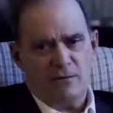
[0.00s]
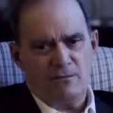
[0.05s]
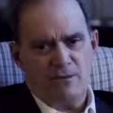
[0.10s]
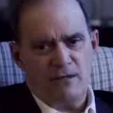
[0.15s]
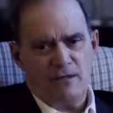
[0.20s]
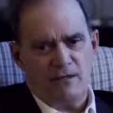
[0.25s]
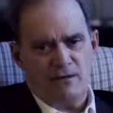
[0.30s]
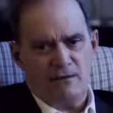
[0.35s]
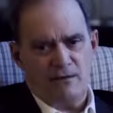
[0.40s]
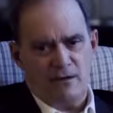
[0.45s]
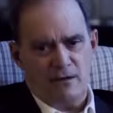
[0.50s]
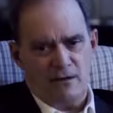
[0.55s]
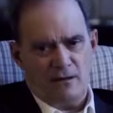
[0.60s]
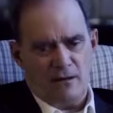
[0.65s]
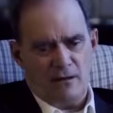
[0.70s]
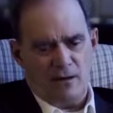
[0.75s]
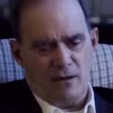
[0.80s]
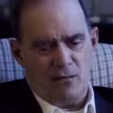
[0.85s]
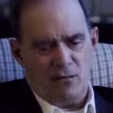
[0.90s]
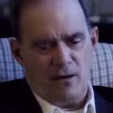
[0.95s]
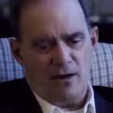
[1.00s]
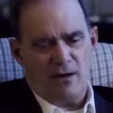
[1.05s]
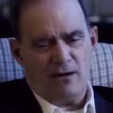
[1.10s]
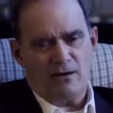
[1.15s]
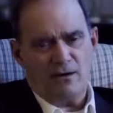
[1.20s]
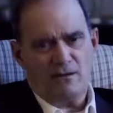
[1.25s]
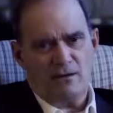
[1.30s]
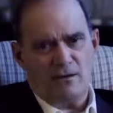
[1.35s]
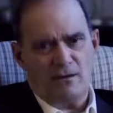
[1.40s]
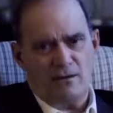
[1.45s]
to be
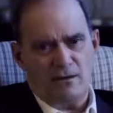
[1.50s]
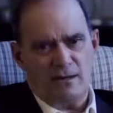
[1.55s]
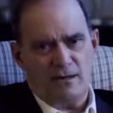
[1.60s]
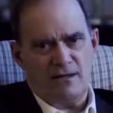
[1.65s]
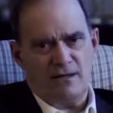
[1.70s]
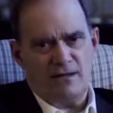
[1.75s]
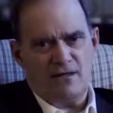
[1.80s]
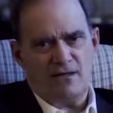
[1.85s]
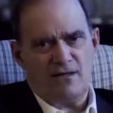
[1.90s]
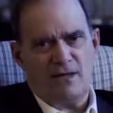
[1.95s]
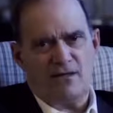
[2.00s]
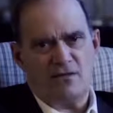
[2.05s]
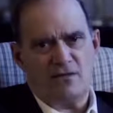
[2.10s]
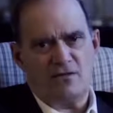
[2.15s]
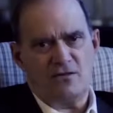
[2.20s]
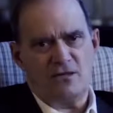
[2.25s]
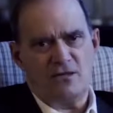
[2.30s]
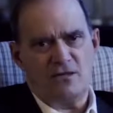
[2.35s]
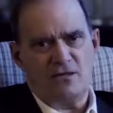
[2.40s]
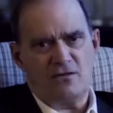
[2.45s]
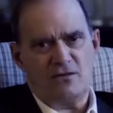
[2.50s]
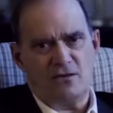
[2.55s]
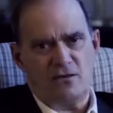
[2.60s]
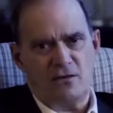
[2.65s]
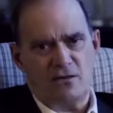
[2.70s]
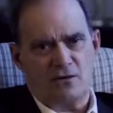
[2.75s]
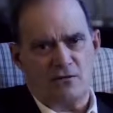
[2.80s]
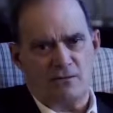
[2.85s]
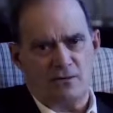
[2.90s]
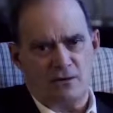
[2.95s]
aware that these agencies
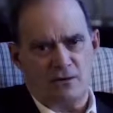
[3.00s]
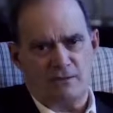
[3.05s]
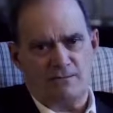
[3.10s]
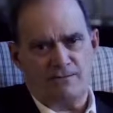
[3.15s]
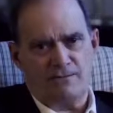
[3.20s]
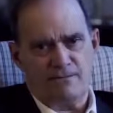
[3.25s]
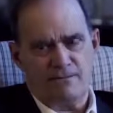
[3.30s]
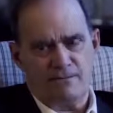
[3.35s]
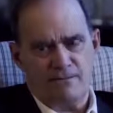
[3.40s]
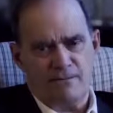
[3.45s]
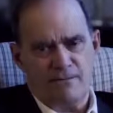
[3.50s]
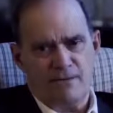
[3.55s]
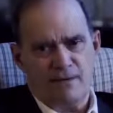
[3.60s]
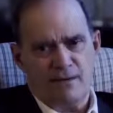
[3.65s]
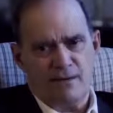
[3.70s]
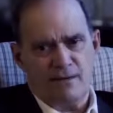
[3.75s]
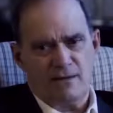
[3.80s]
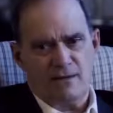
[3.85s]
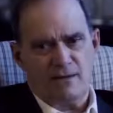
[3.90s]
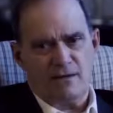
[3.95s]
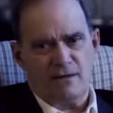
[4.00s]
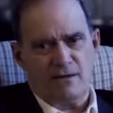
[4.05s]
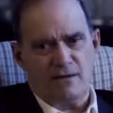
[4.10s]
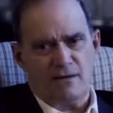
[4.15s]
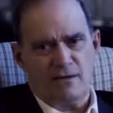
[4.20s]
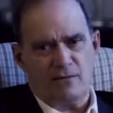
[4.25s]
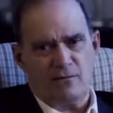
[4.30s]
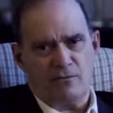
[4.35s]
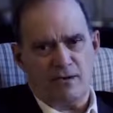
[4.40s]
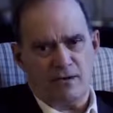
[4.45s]
are
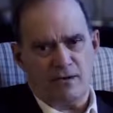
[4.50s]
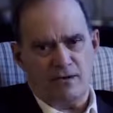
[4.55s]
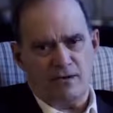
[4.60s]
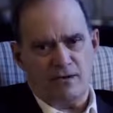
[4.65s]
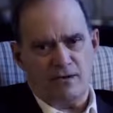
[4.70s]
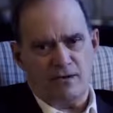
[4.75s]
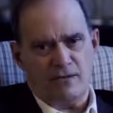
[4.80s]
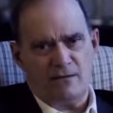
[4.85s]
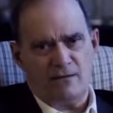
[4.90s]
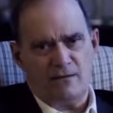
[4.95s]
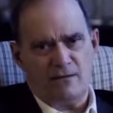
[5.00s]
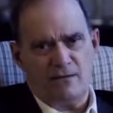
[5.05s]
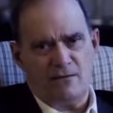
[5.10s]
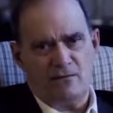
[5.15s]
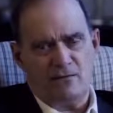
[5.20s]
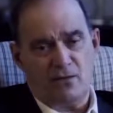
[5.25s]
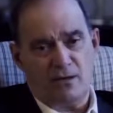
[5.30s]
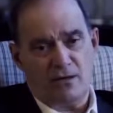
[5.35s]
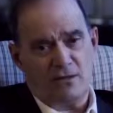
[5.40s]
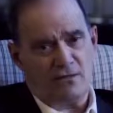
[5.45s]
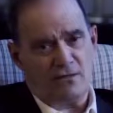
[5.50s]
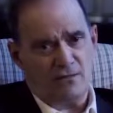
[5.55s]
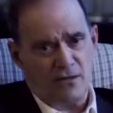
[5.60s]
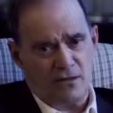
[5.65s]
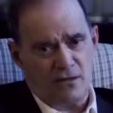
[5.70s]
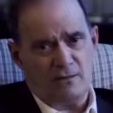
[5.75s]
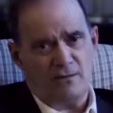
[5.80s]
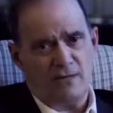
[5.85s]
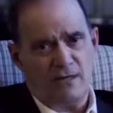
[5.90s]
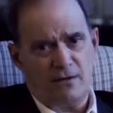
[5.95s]
threatening what is
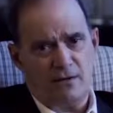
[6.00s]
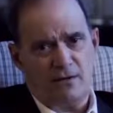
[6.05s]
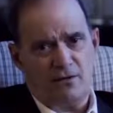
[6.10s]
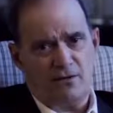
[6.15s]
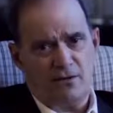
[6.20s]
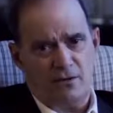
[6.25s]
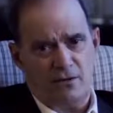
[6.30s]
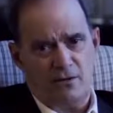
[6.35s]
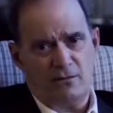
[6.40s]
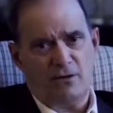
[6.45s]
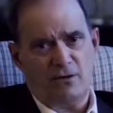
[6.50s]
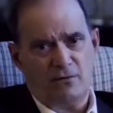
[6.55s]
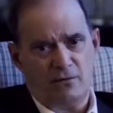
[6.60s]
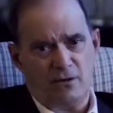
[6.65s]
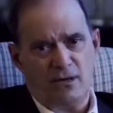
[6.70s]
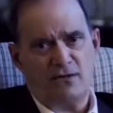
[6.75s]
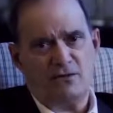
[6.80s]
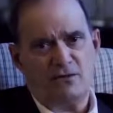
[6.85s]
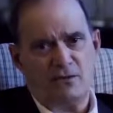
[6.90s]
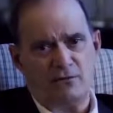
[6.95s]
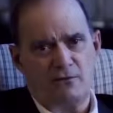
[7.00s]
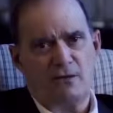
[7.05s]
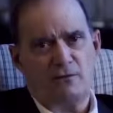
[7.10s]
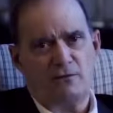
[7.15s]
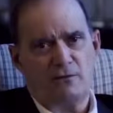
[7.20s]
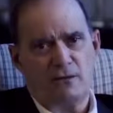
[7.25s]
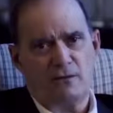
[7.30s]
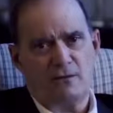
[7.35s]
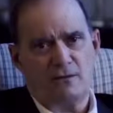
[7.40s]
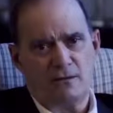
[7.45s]
fundamental to human rights
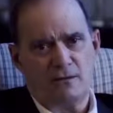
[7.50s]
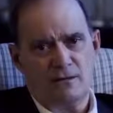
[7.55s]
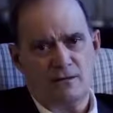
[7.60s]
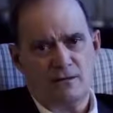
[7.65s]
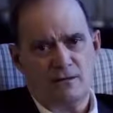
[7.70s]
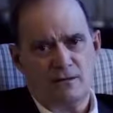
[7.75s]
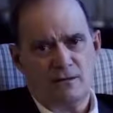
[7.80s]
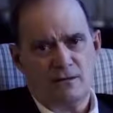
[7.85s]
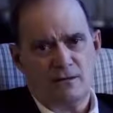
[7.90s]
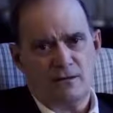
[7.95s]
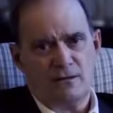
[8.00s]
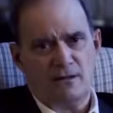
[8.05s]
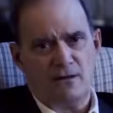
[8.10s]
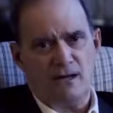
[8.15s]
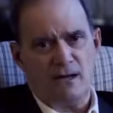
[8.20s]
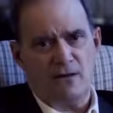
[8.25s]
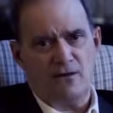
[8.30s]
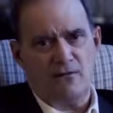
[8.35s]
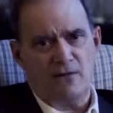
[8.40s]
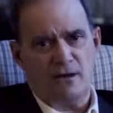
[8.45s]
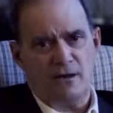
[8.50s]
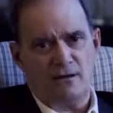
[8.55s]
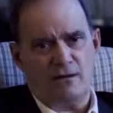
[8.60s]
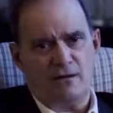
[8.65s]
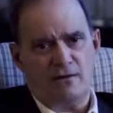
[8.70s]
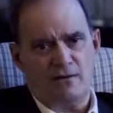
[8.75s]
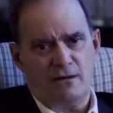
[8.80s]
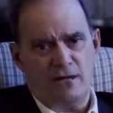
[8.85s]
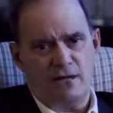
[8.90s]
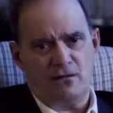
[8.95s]
everywhere. And you've got
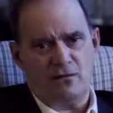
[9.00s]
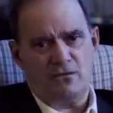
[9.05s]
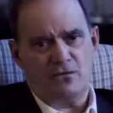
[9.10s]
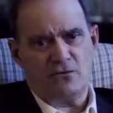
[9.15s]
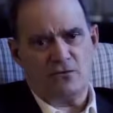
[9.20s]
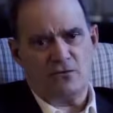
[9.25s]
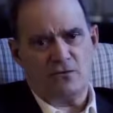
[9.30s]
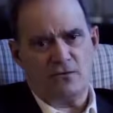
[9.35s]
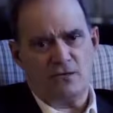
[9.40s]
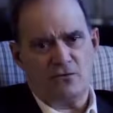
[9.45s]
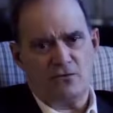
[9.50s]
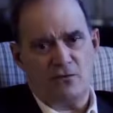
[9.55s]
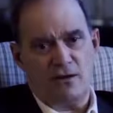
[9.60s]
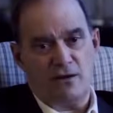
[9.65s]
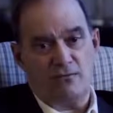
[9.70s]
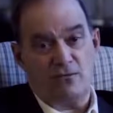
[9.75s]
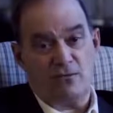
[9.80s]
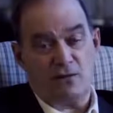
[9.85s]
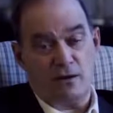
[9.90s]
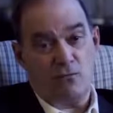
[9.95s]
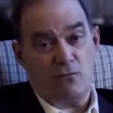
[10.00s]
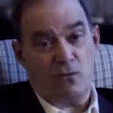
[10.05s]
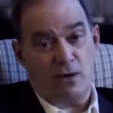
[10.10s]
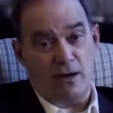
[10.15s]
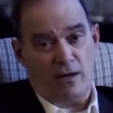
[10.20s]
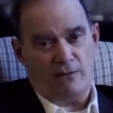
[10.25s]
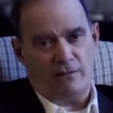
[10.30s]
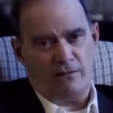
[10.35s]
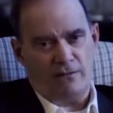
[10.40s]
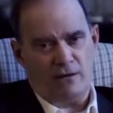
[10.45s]
to ensure that you have some
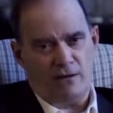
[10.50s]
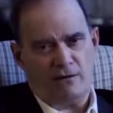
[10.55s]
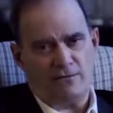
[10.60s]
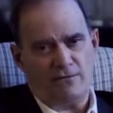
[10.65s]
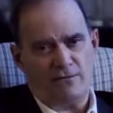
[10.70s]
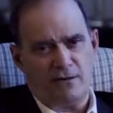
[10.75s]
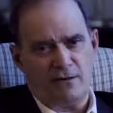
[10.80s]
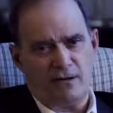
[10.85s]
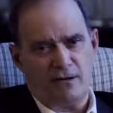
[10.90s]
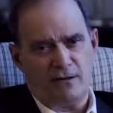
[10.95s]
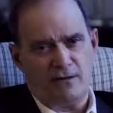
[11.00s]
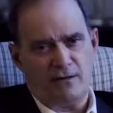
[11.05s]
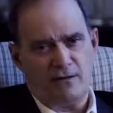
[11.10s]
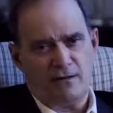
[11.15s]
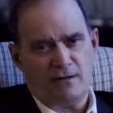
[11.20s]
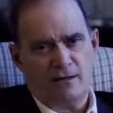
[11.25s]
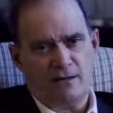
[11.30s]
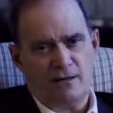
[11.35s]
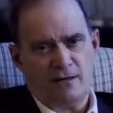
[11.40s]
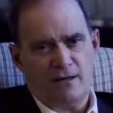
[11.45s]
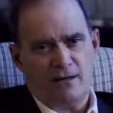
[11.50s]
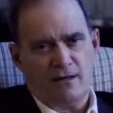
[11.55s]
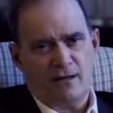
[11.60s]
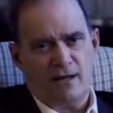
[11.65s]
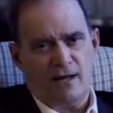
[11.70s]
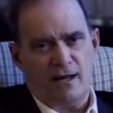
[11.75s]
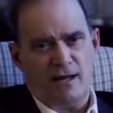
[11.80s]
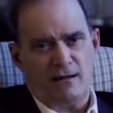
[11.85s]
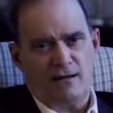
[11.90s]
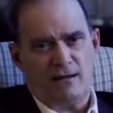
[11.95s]
way of verifying
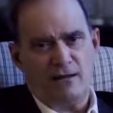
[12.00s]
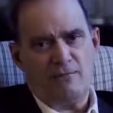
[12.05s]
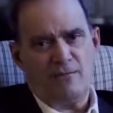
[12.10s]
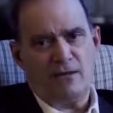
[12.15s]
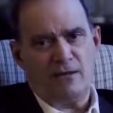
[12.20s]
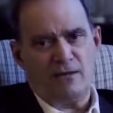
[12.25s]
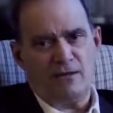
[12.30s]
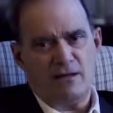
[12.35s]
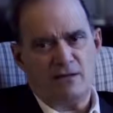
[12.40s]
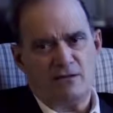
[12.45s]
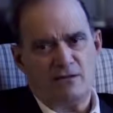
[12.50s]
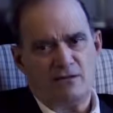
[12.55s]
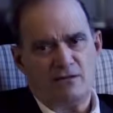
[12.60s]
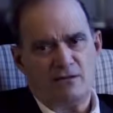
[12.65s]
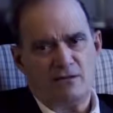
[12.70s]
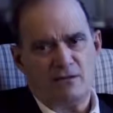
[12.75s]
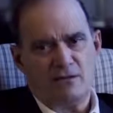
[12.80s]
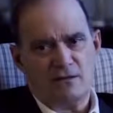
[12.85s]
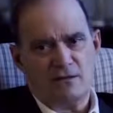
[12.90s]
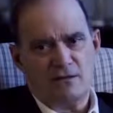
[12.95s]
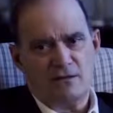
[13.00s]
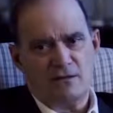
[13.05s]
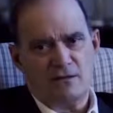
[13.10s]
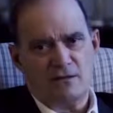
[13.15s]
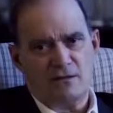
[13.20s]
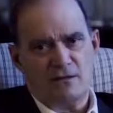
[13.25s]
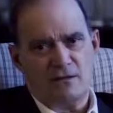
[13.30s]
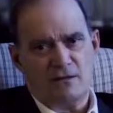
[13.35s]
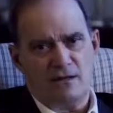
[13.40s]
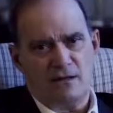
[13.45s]
and keeping these
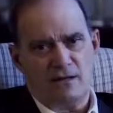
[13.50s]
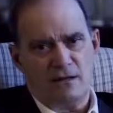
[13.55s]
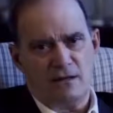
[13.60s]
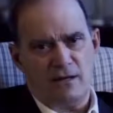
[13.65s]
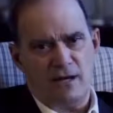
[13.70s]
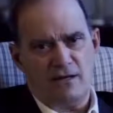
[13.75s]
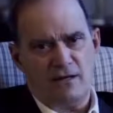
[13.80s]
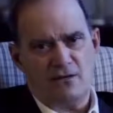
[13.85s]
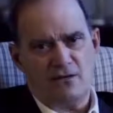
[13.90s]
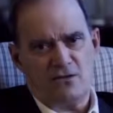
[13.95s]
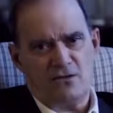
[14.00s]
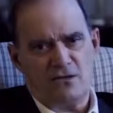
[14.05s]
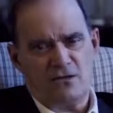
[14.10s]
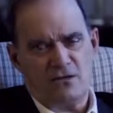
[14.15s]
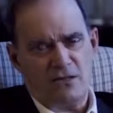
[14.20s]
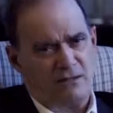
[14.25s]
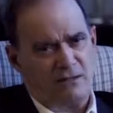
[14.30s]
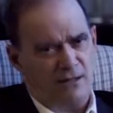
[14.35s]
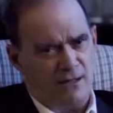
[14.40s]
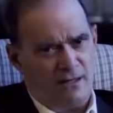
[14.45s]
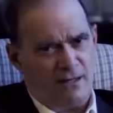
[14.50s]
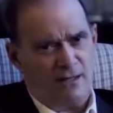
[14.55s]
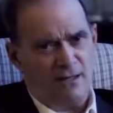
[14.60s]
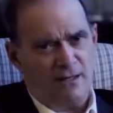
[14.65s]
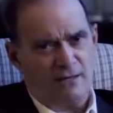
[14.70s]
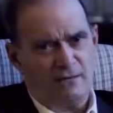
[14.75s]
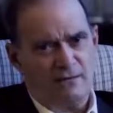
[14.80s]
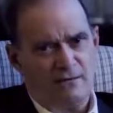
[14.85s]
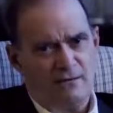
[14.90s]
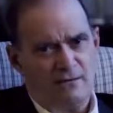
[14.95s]
agencies in
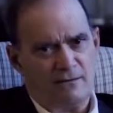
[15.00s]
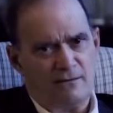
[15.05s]
line.